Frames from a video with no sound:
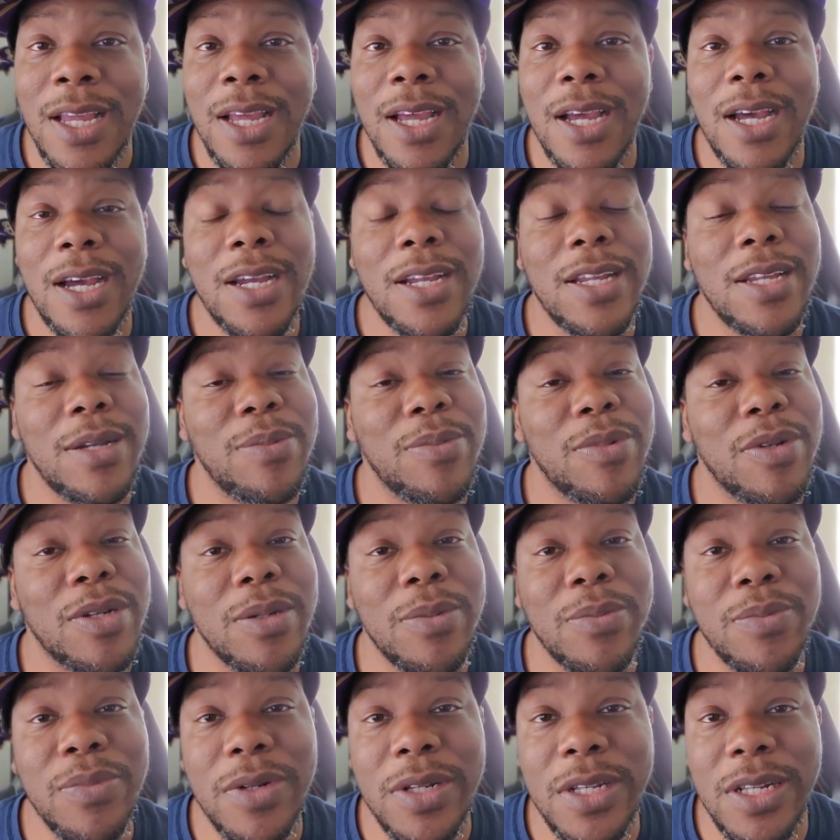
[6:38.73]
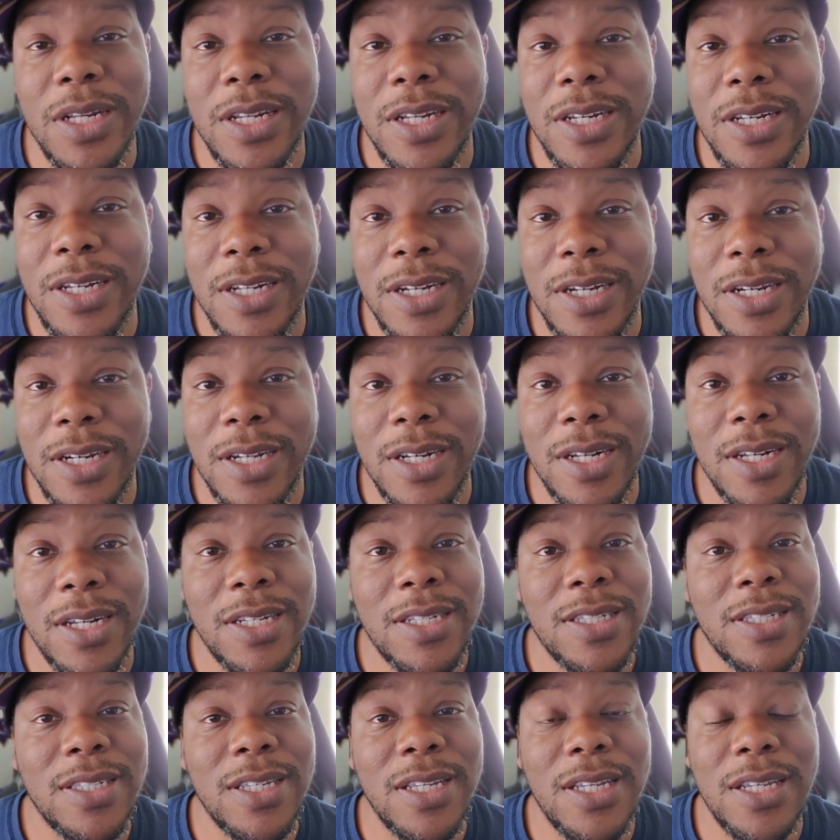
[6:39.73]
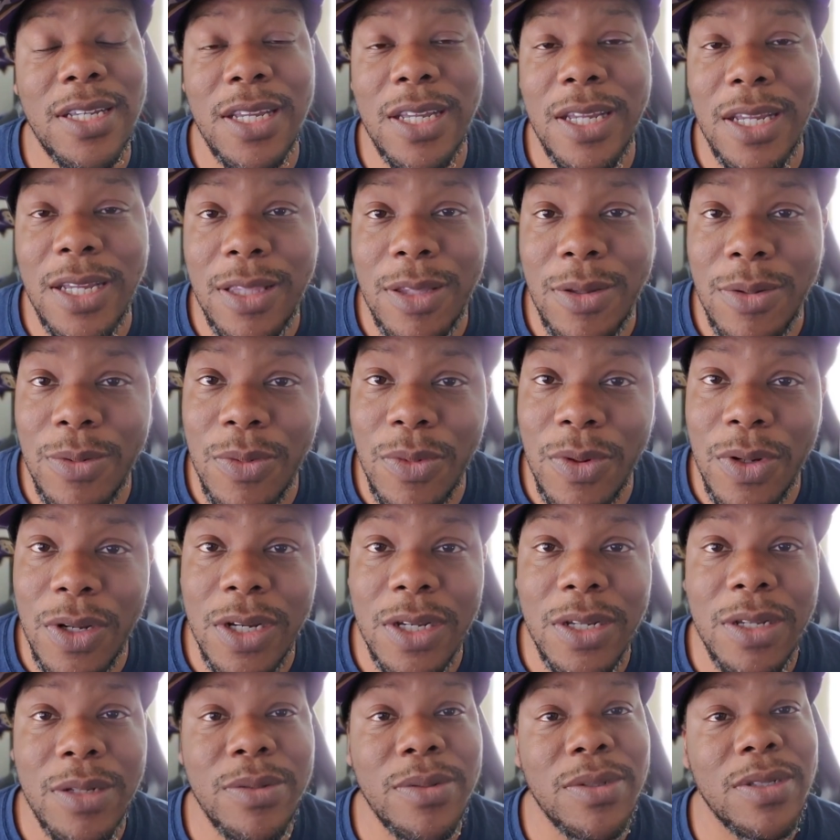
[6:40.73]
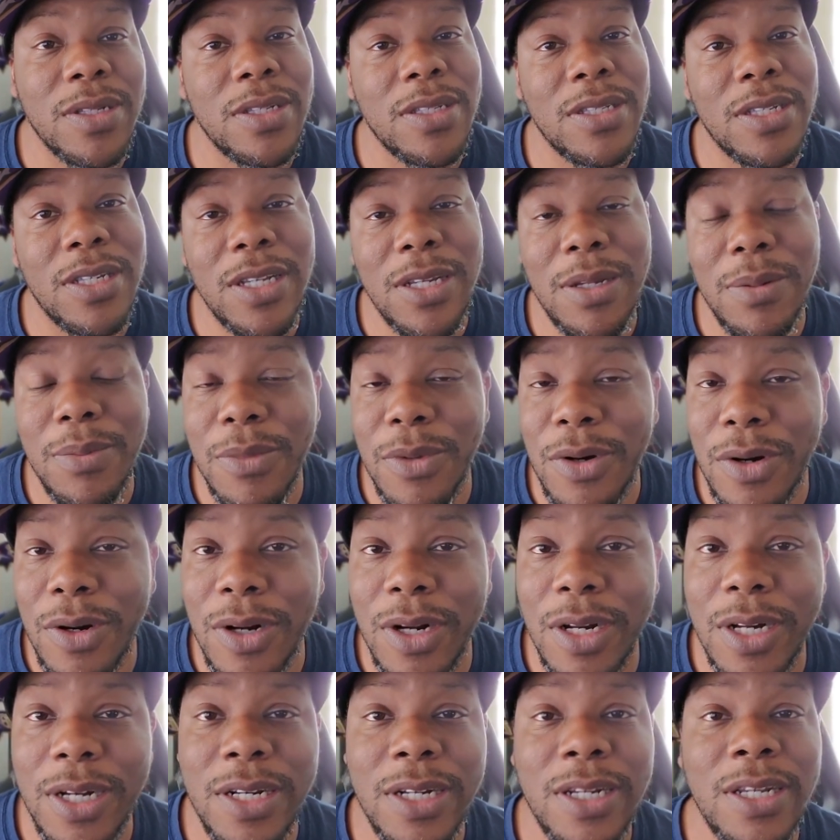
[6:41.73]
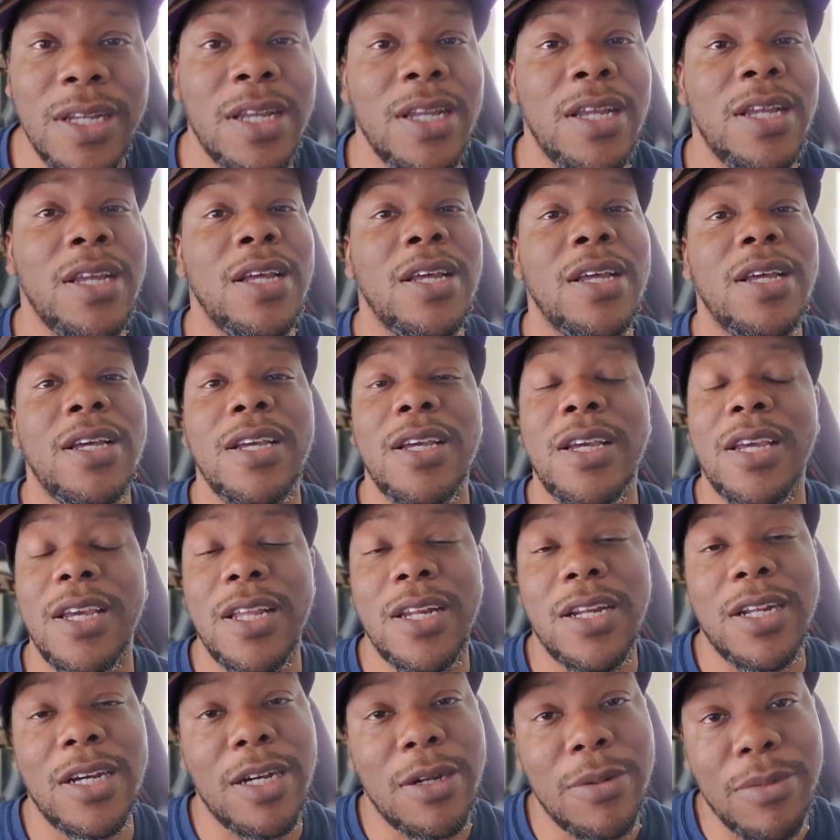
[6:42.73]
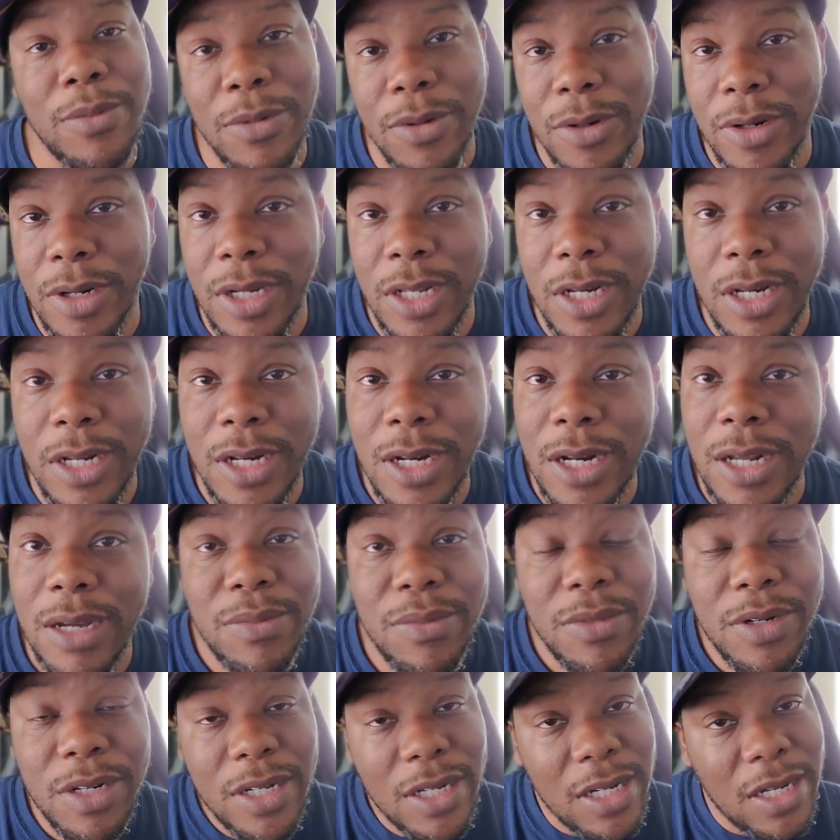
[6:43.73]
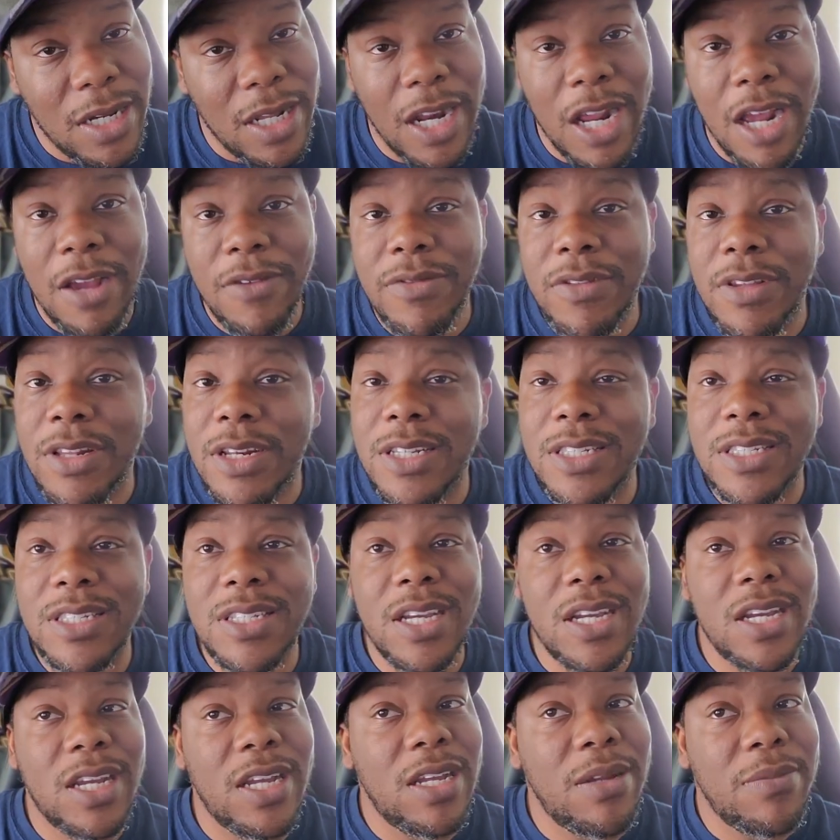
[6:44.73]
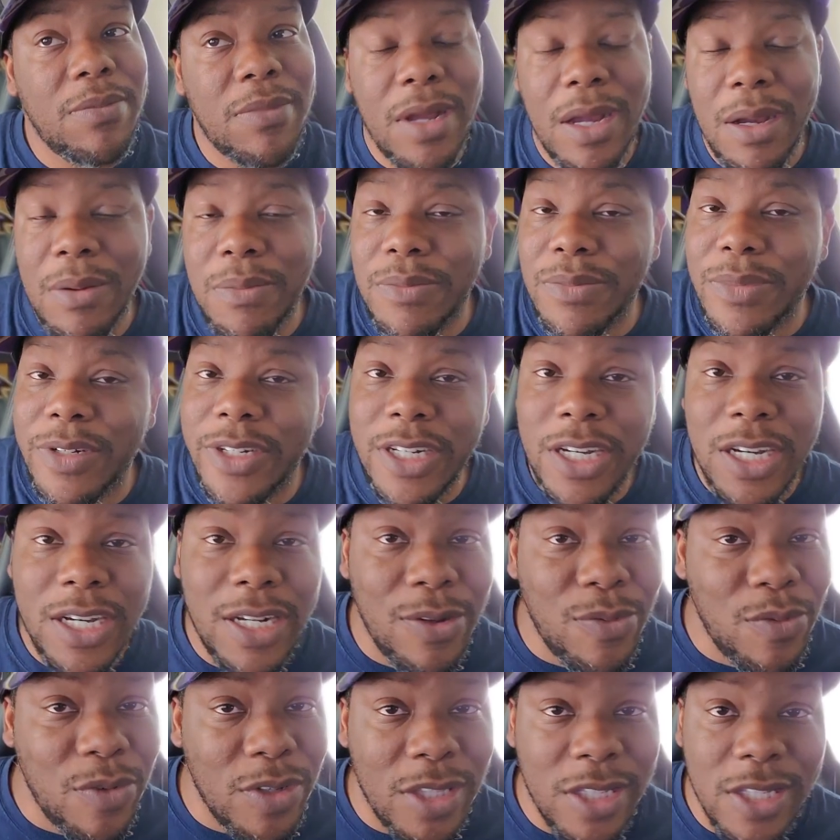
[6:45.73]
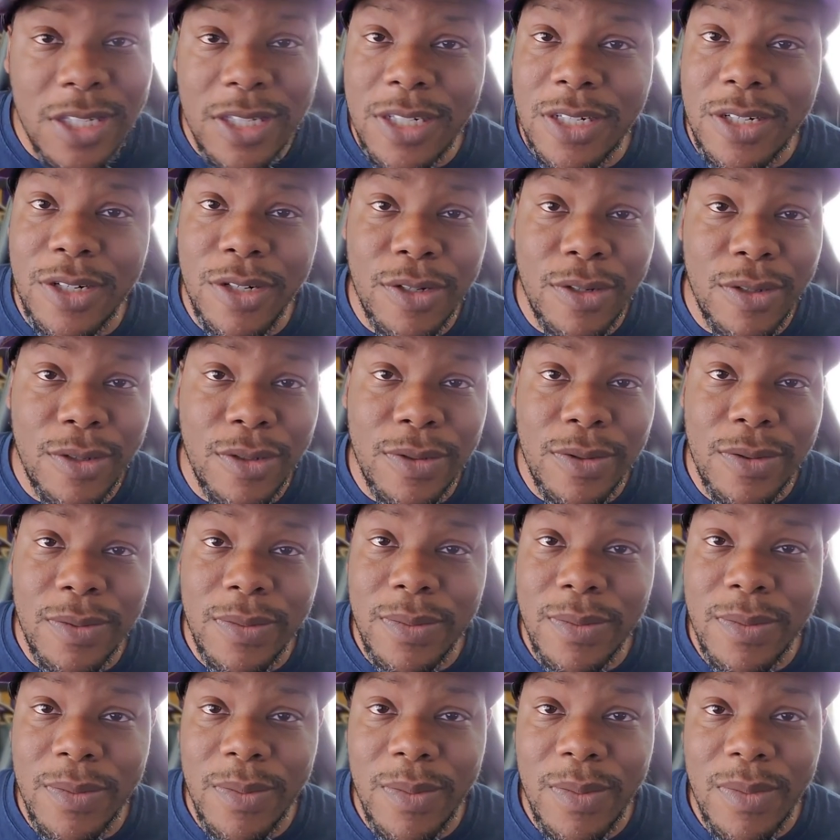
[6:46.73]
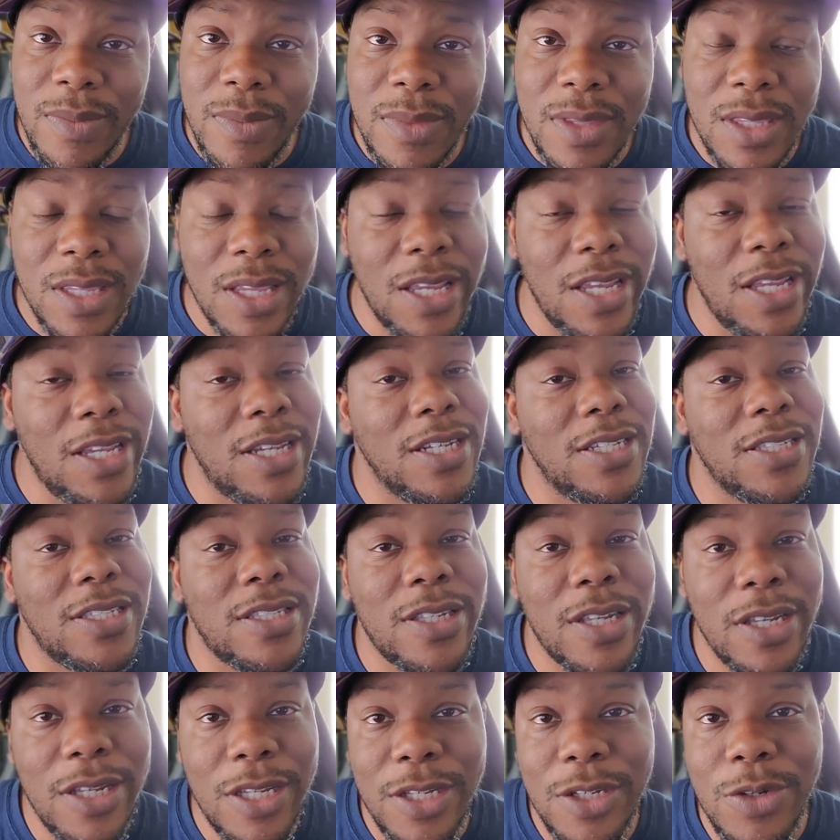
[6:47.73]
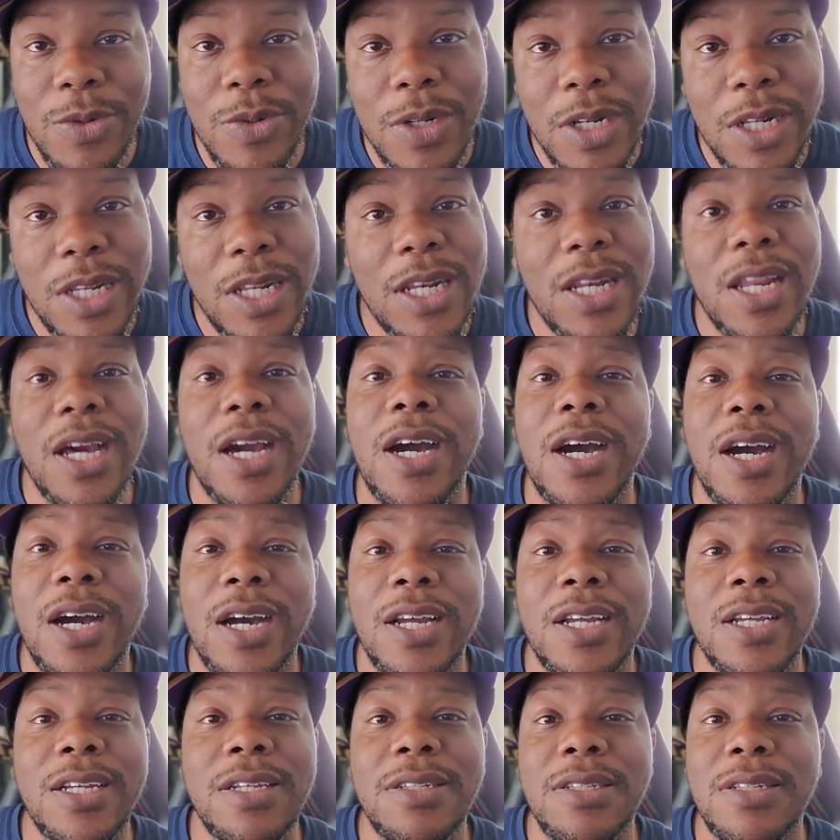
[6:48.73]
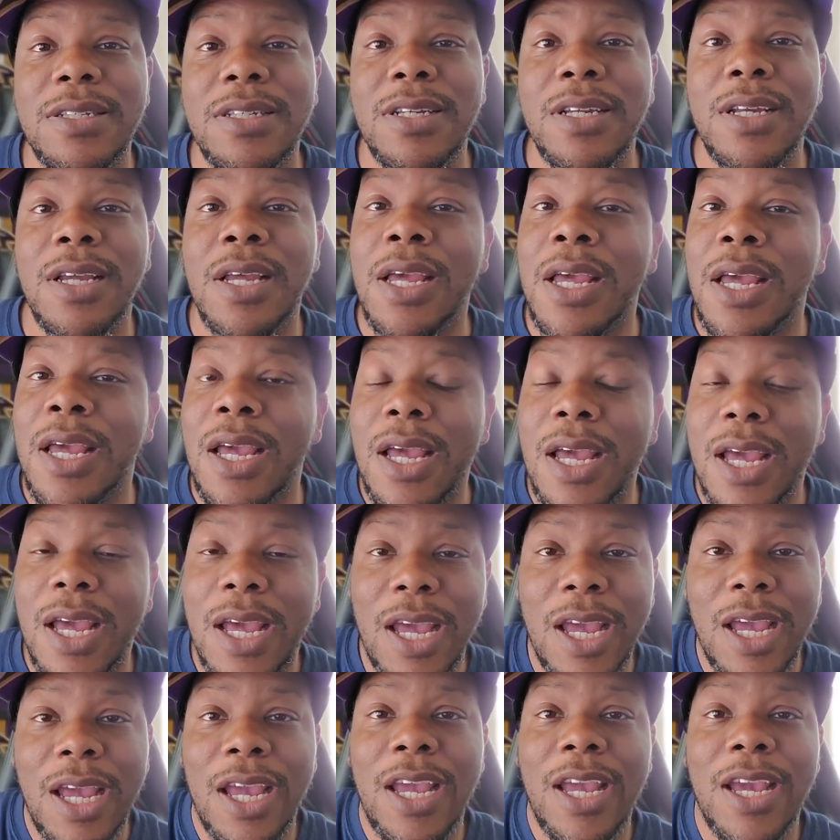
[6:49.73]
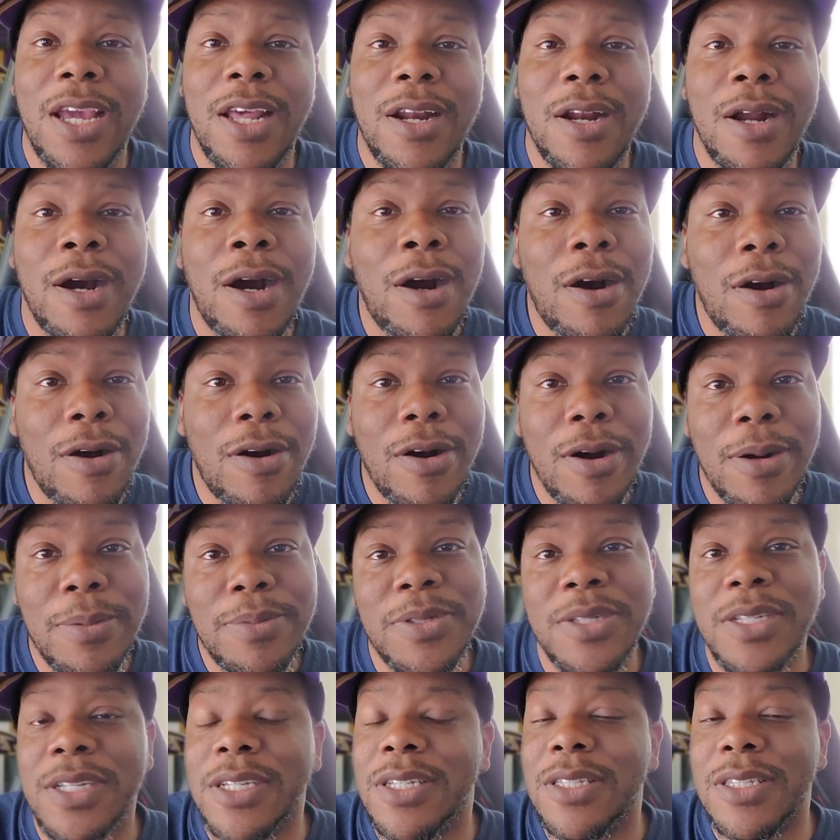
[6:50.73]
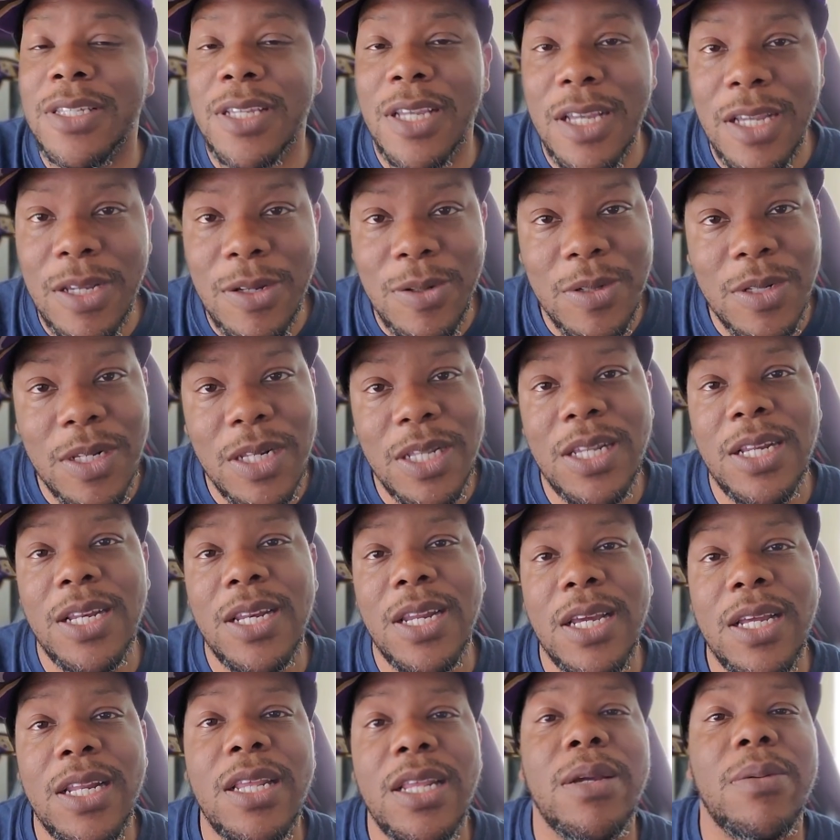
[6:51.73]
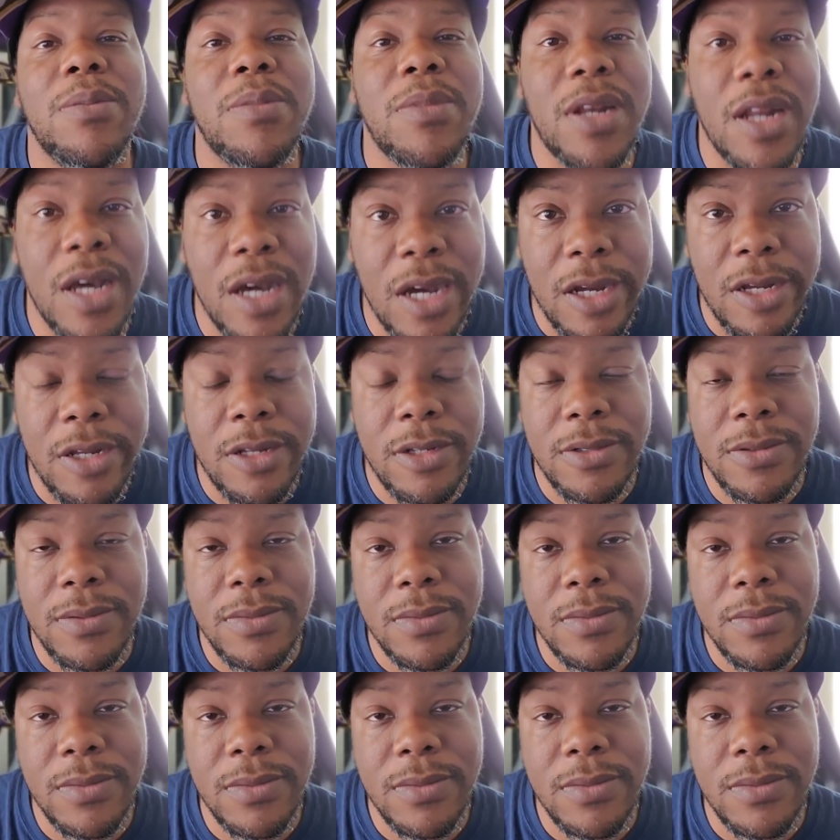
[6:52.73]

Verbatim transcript: I am completely done. Let's see Keith Williams and Tee Martin get upgraded. I'm done. After this game, I'm done with this dude. He continually lies, and Harps continually let him lie.